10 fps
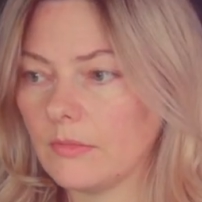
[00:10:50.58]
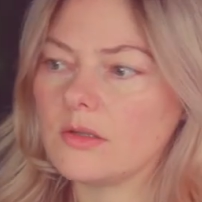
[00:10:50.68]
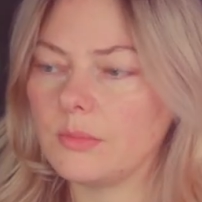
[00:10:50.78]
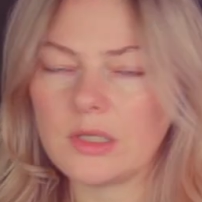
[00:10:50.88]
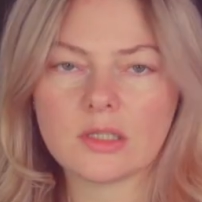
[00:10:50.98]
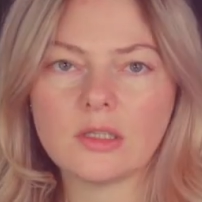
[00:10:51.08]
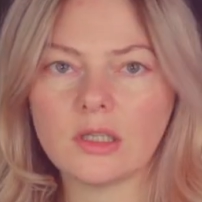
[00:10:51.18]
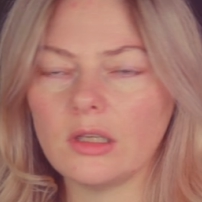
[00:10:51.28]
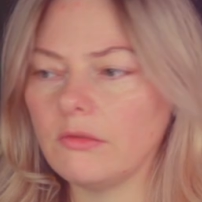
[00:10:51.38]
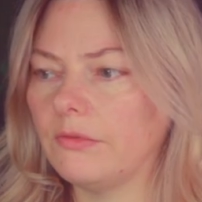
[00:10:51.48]
So basically
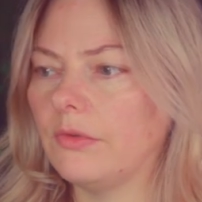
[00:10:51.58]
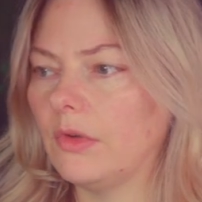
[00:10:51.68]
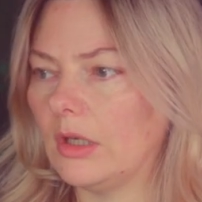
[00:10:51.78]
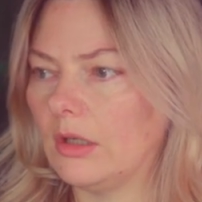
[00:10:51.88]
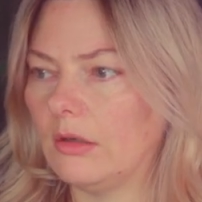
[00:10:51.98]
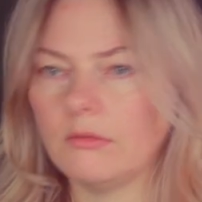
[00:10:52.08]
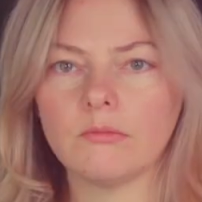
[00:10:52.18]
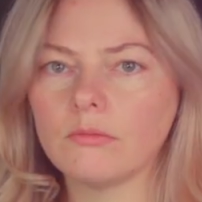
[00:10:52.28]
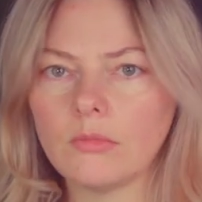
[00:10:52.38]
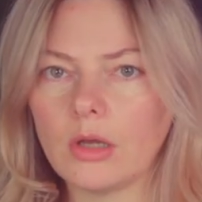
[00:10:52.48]
give uh,
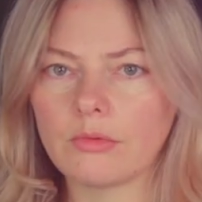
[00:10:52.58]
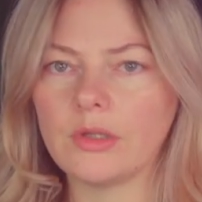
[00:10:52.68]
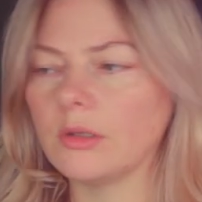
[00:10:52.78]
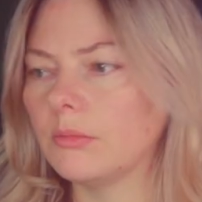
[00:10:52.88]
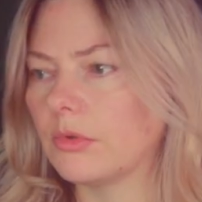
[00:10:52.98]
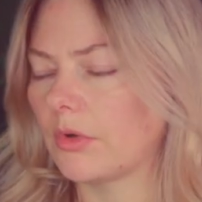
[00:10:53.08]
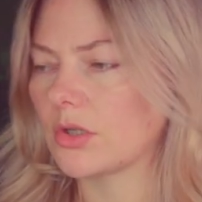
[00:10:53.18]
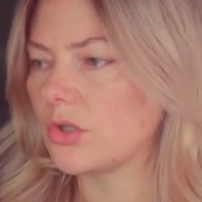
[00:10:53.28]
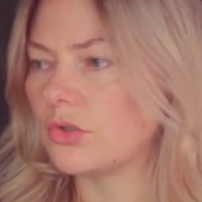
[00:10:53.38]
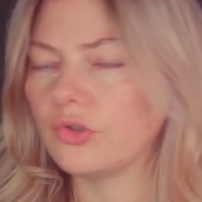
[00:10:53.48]
a random
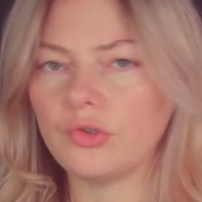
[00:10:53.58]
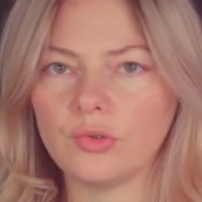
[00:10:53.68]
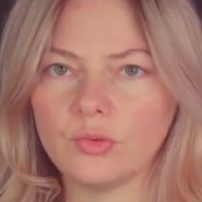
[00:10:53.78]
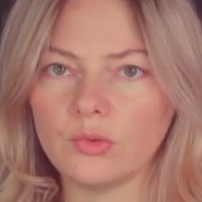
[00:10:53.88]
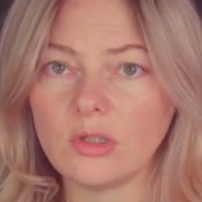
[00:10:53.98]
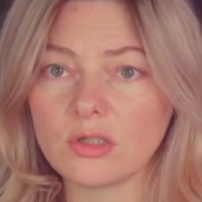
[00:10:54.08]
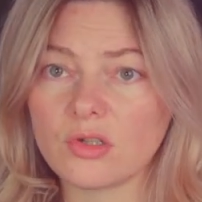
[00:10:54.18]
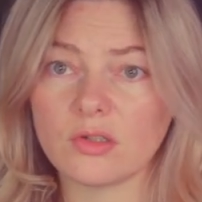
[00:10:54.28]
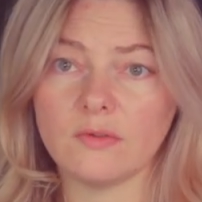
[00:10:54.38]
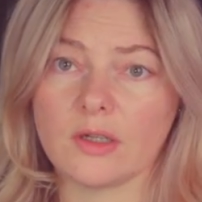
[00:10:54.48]
direction to
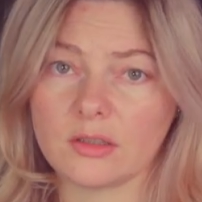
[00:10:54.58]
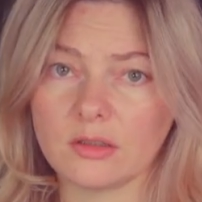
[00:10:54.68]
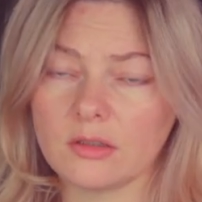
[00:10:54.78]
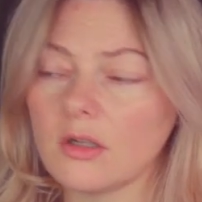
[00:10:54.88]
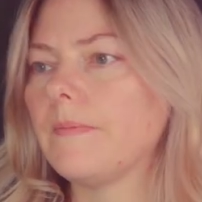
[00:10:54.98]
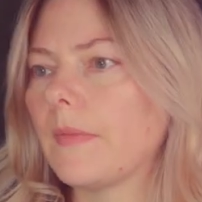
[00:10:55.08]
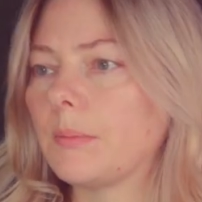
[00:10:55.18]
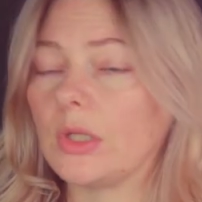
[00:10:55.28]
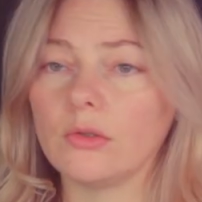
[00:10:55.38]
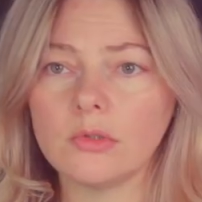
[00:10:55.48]
each vector,
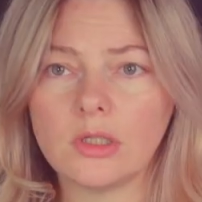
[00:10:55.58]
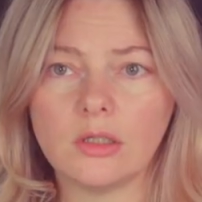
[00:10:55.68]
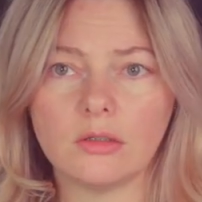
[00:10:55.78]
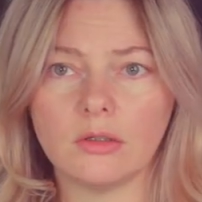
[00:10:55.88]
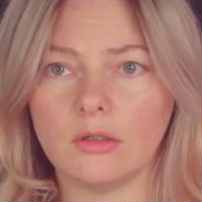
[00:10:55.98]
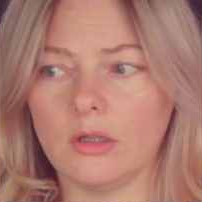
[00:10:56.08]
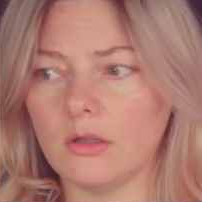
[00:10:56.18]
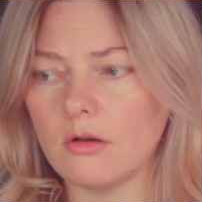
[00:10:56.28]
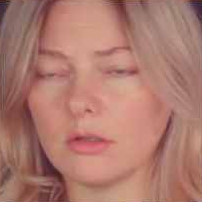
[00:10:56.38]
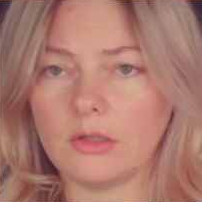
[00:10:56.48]
but only
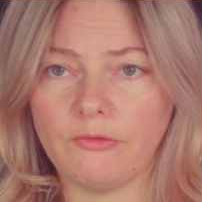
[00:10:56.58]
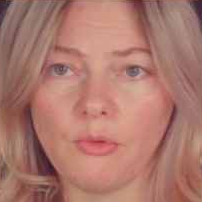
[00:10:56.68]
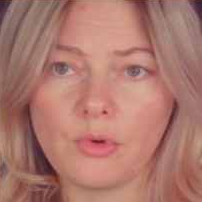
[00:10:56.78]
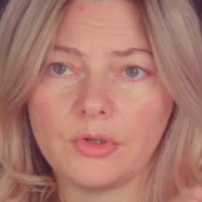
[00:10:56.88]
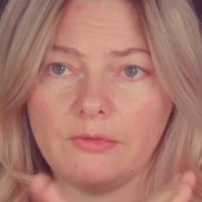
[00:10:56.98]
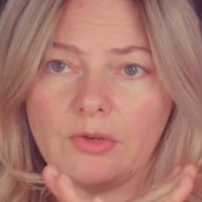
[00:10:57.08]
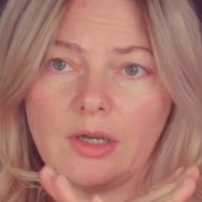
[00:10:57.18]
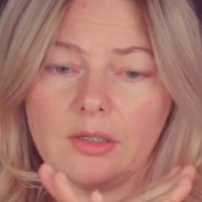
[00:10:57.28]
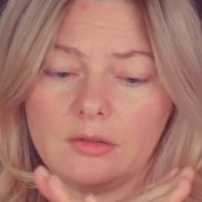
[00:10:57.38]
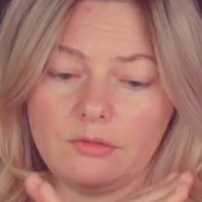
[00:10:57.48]
along the four
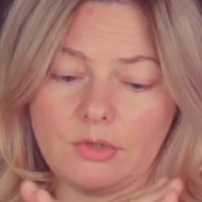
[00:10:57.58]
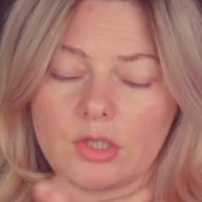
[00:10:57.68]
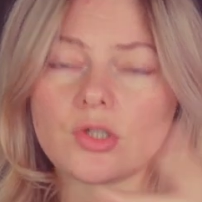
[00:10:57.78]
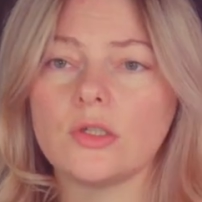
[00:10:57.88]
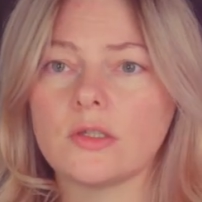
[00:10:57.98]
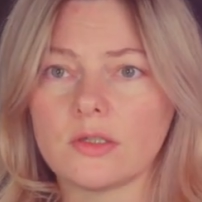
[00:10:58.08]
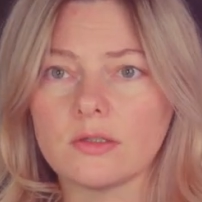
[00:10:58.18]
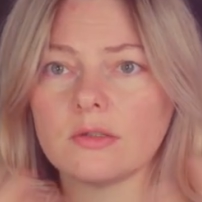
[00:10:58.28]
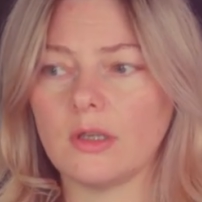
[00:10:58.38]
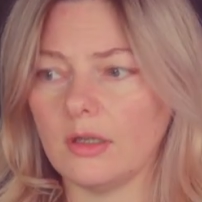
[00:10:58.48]
defined
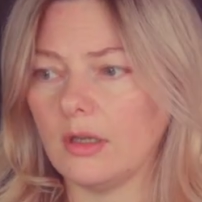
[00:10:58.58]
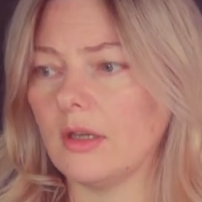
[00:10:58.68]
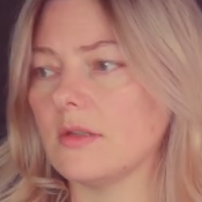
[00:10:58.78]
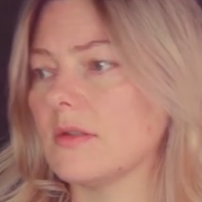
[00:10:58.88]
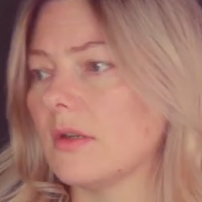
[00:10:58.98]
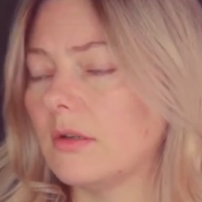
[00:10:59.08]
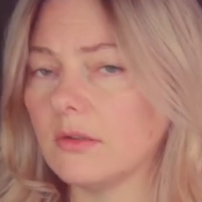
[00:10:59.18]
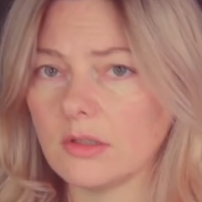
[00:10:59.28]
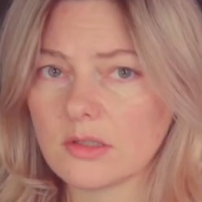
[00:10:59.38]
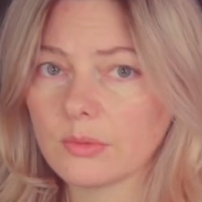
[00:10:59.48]
directions uh, as
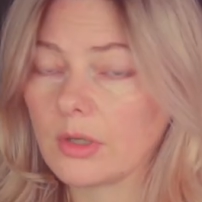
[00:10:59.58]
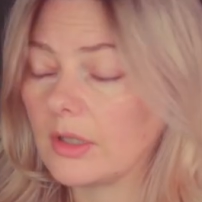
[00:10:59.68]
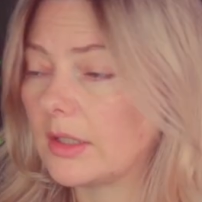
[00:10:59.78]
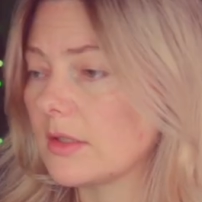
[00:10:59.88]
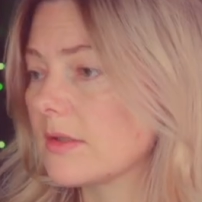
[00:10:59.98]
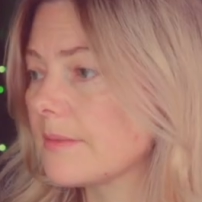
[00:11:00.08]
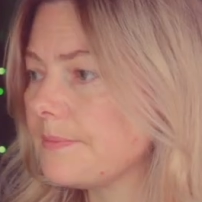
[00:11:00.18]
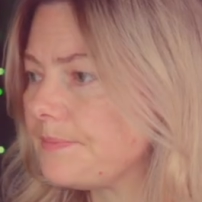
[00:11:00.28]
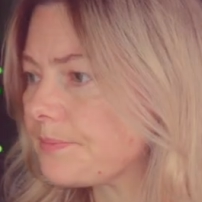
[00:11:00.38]
on the square lattice.